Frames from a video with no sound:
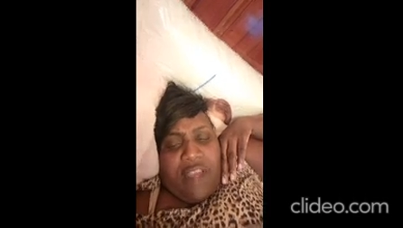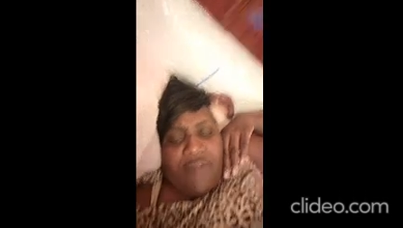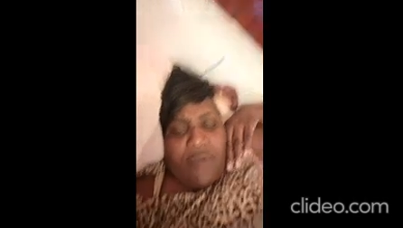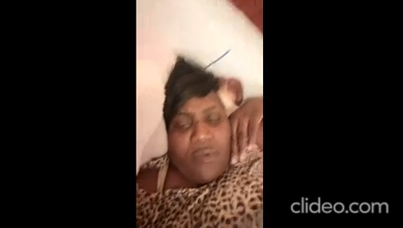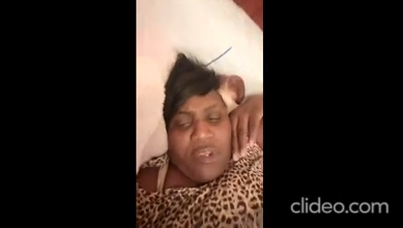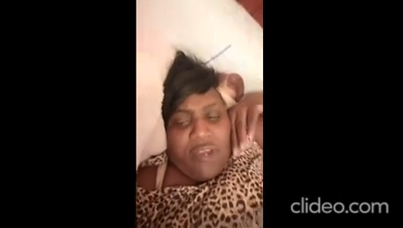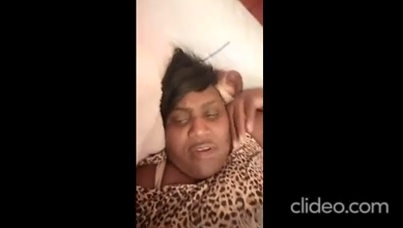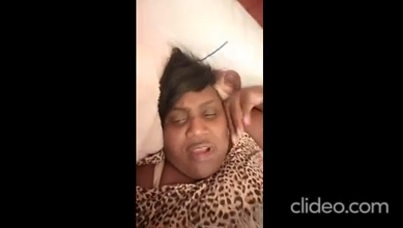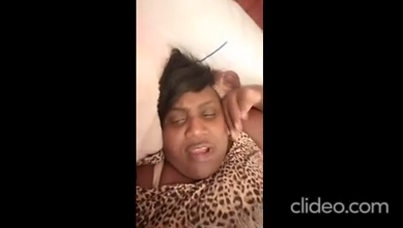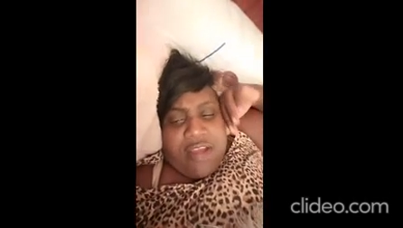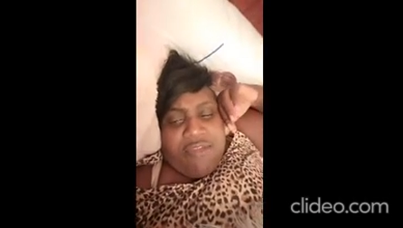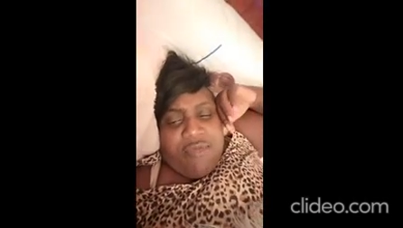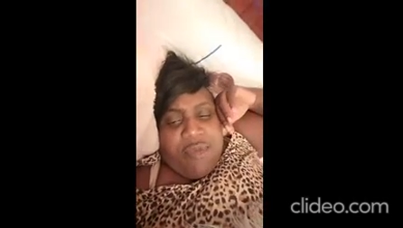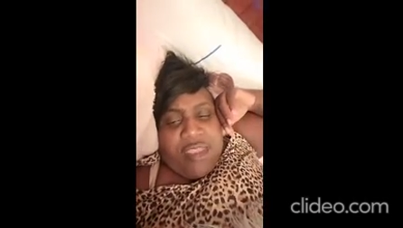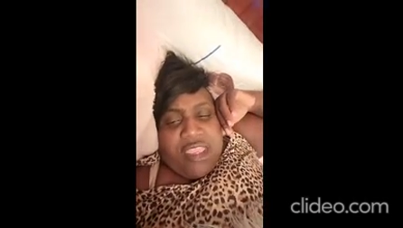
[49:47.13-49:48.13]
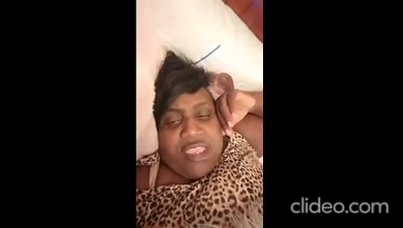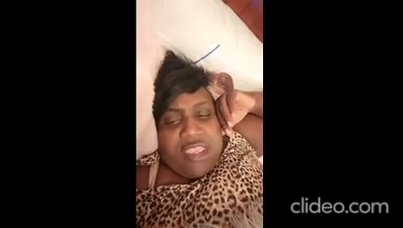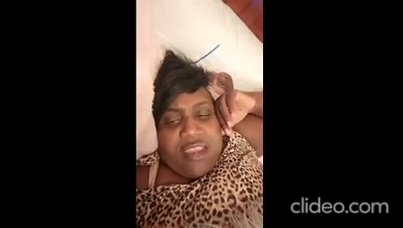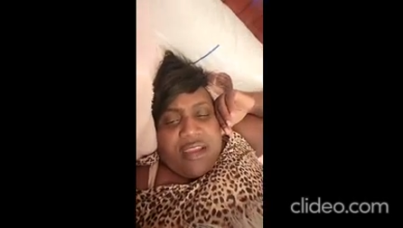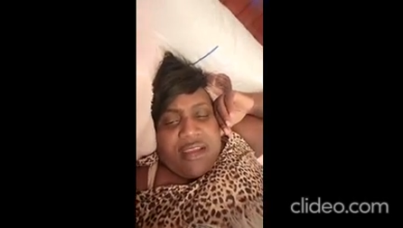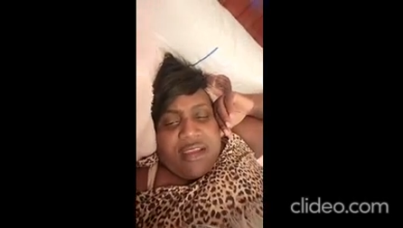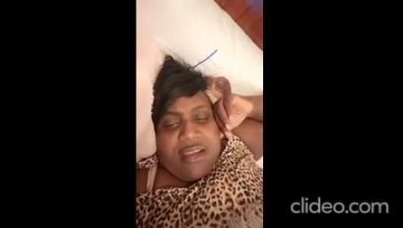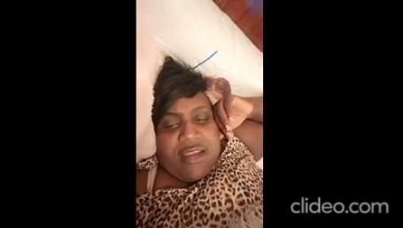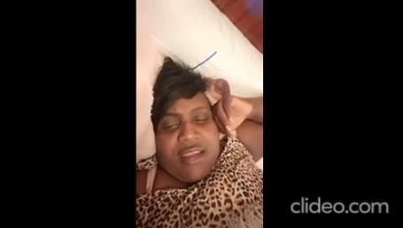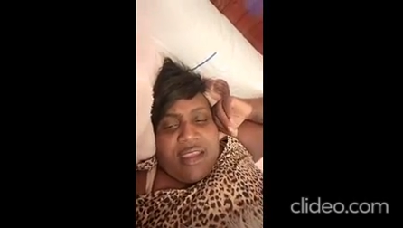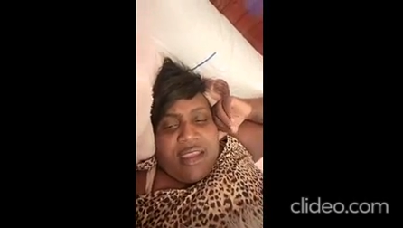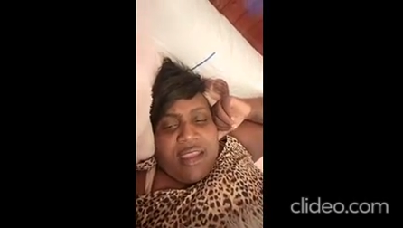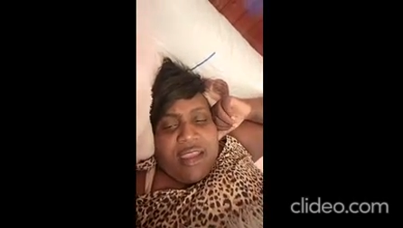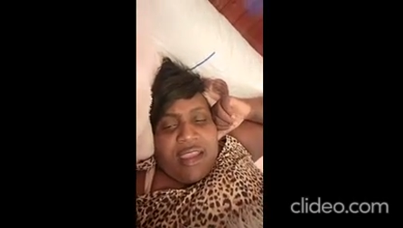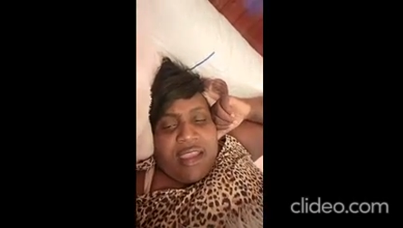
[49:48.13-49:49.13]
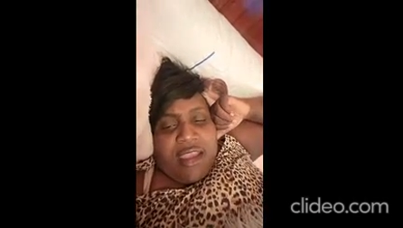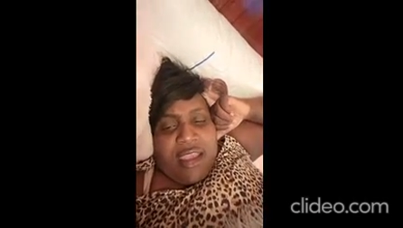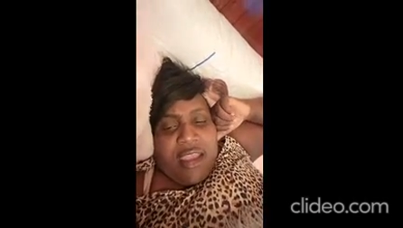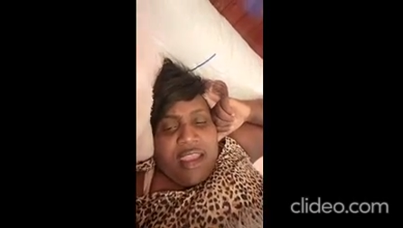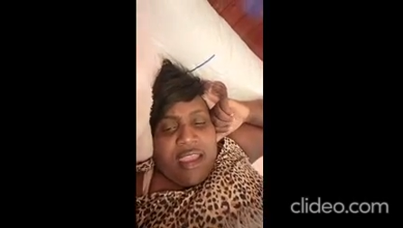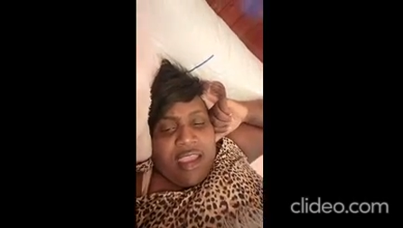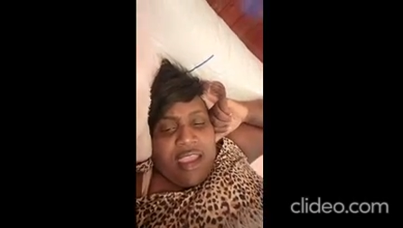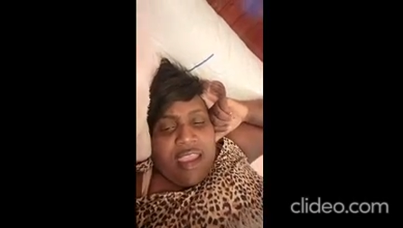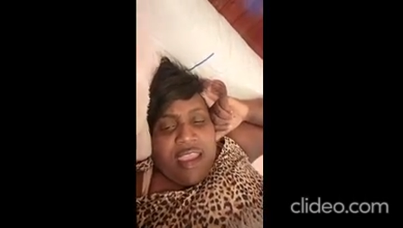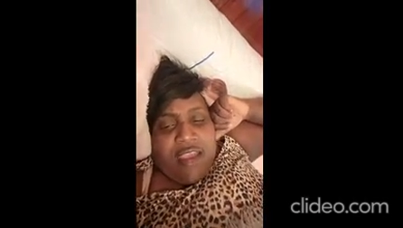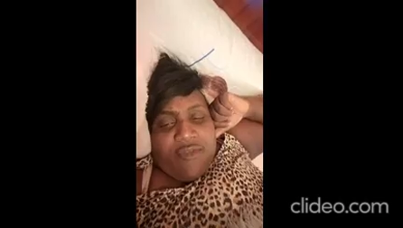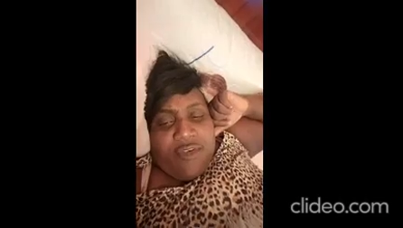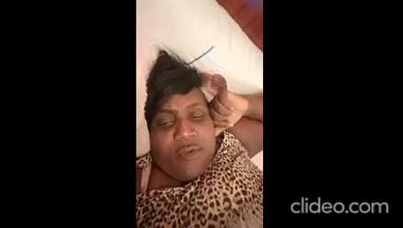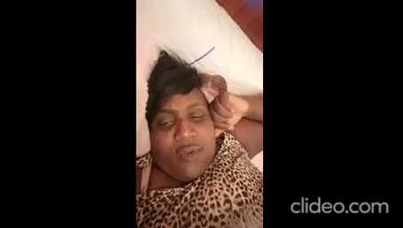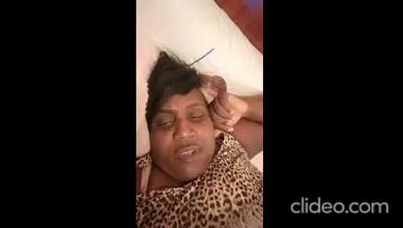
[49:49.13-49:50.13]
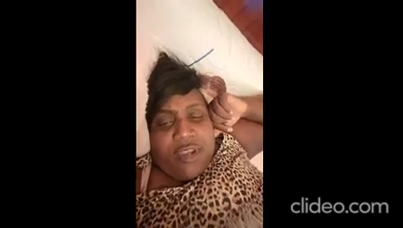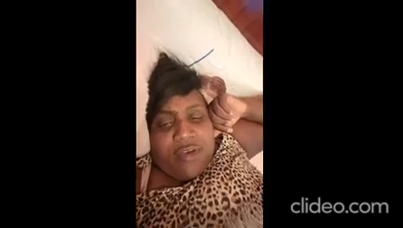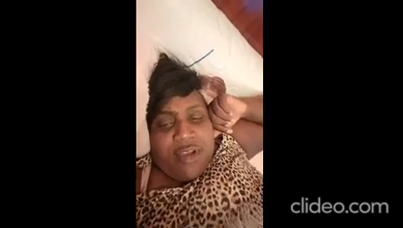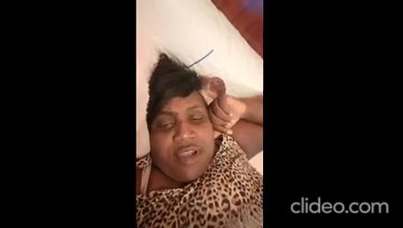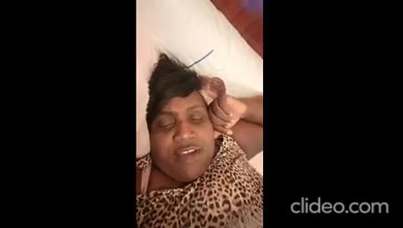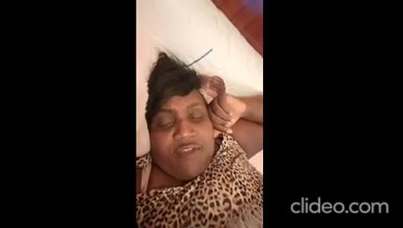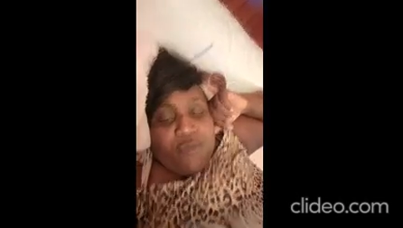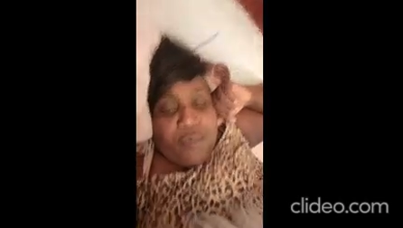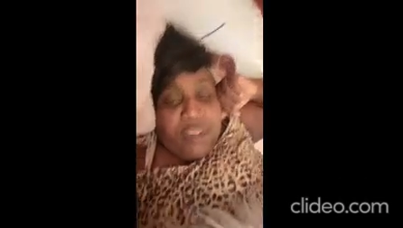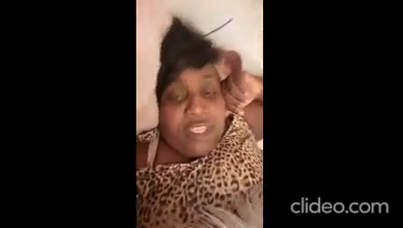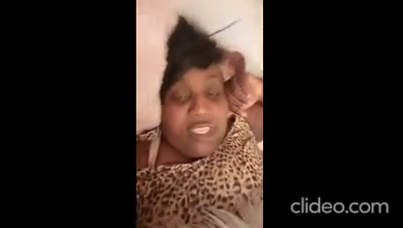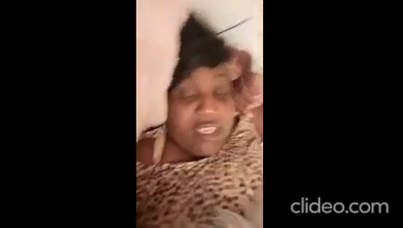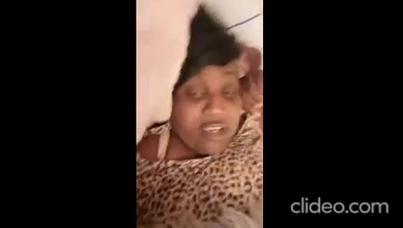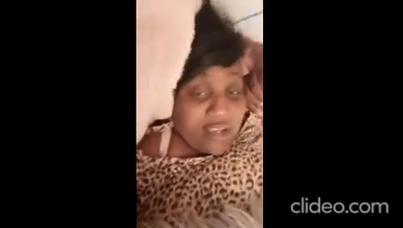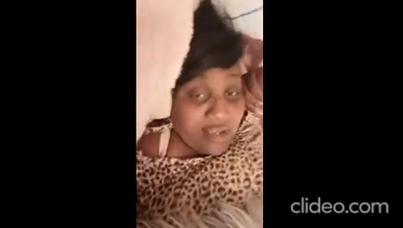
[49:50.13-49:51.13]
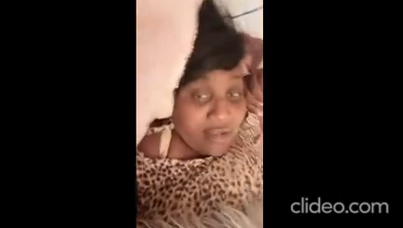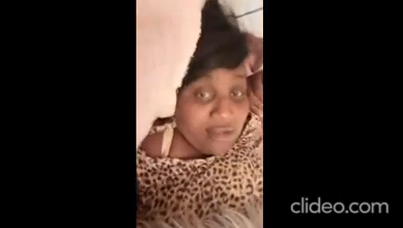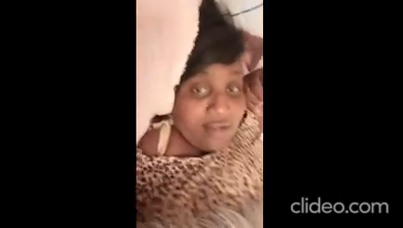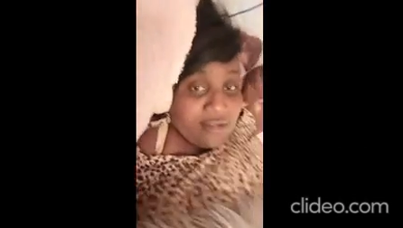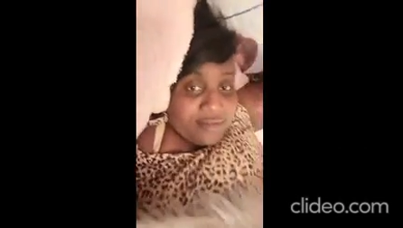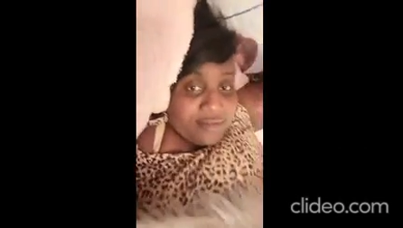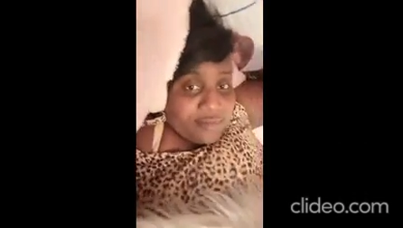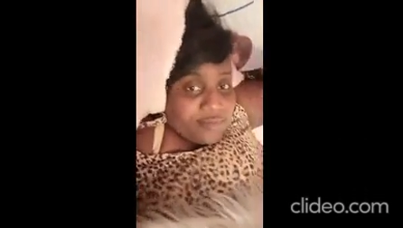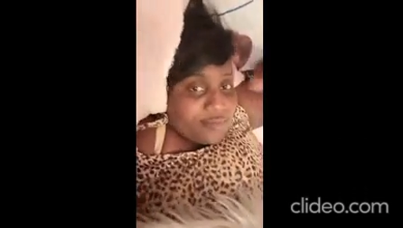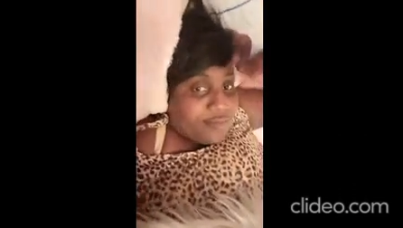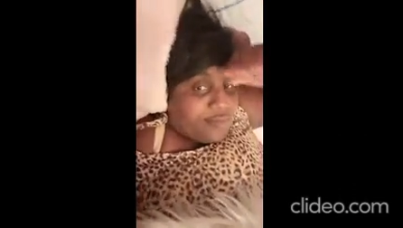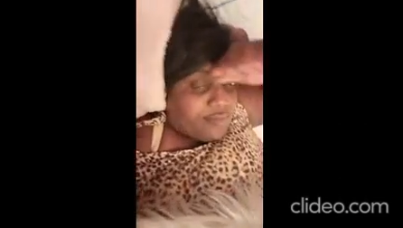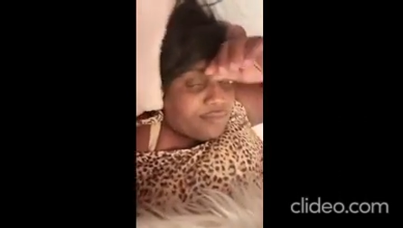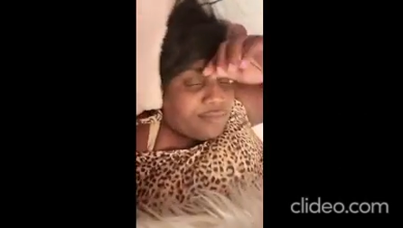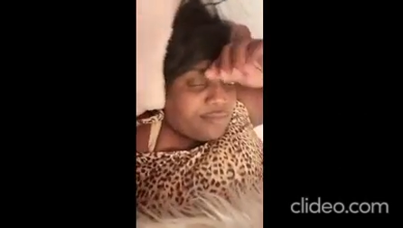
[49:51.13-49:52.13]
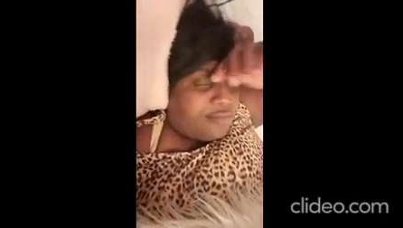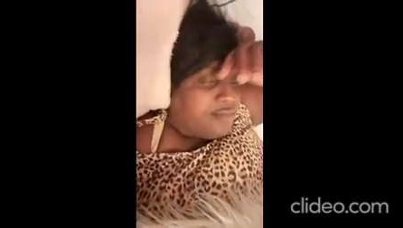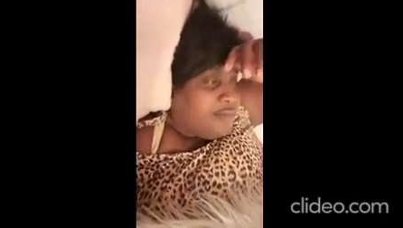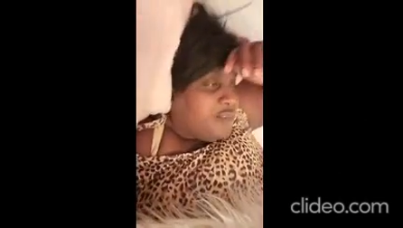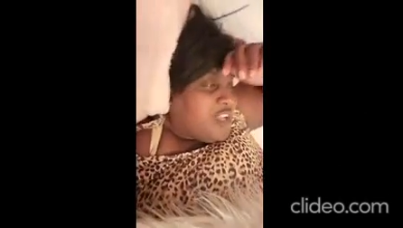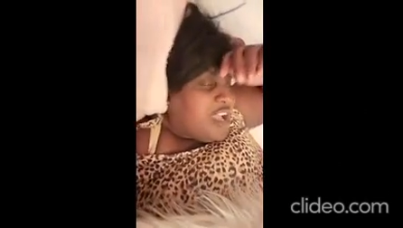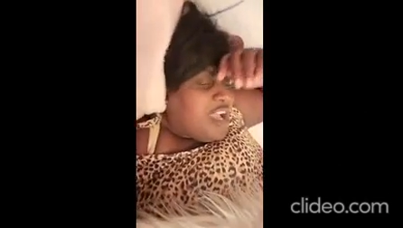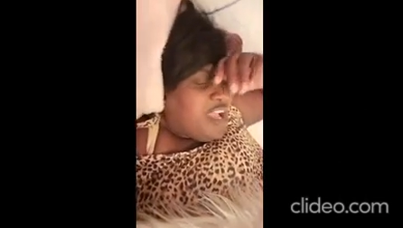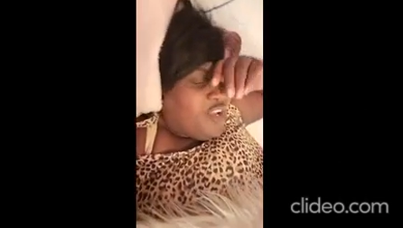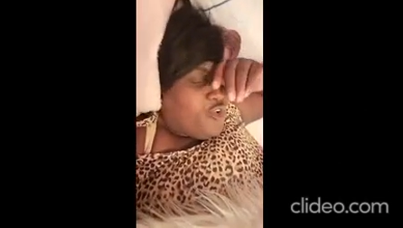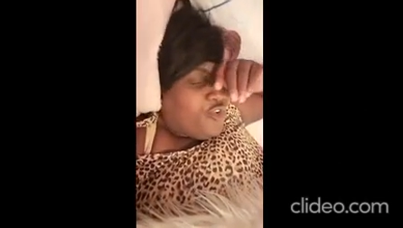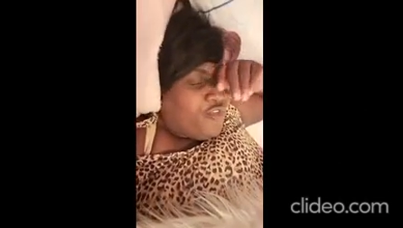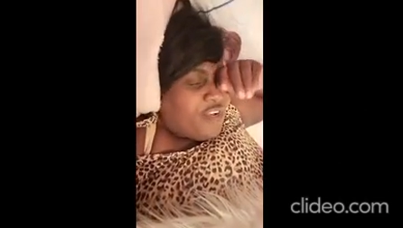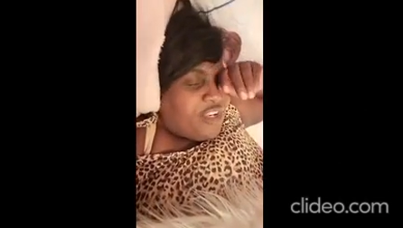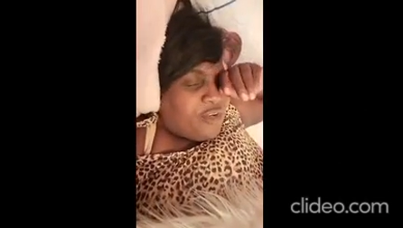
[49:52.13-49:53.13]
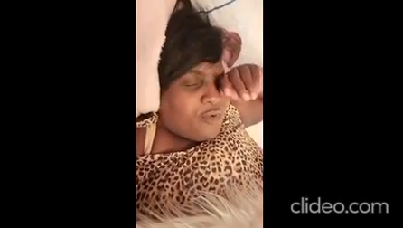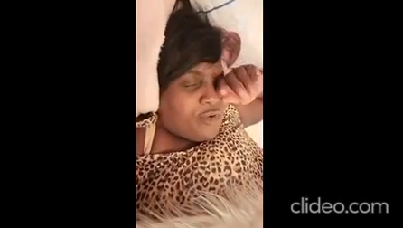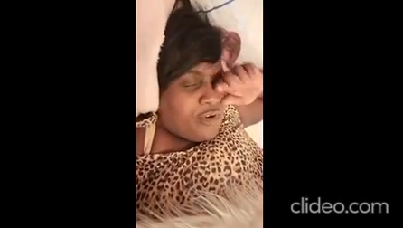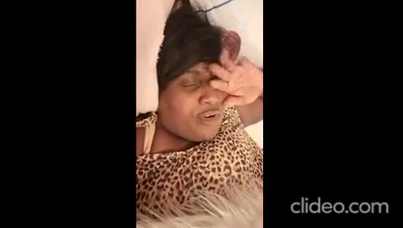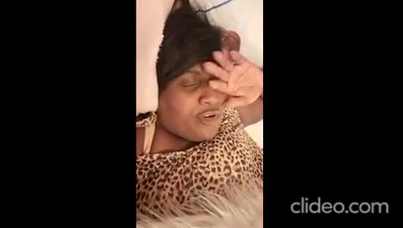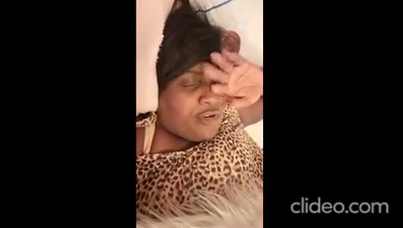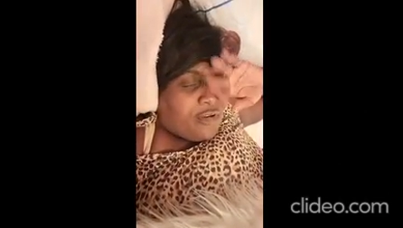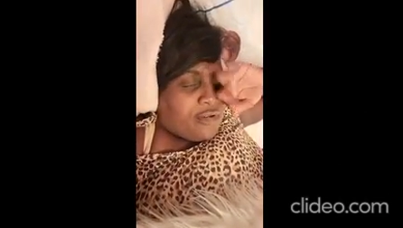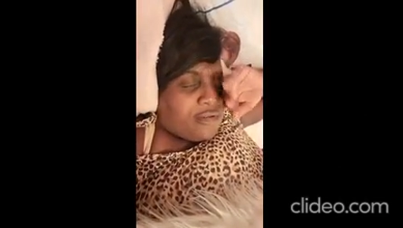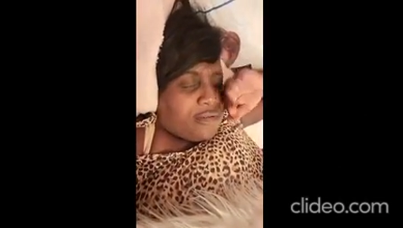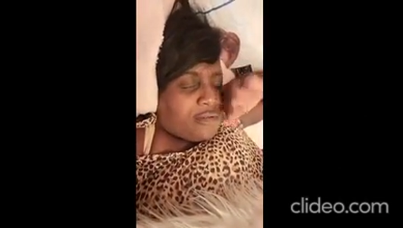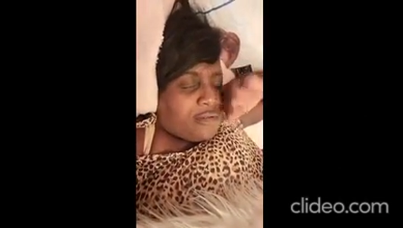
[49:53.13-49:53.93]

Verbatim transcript: Everywhere I have my cake. Everywhere I have my cake. All over the world.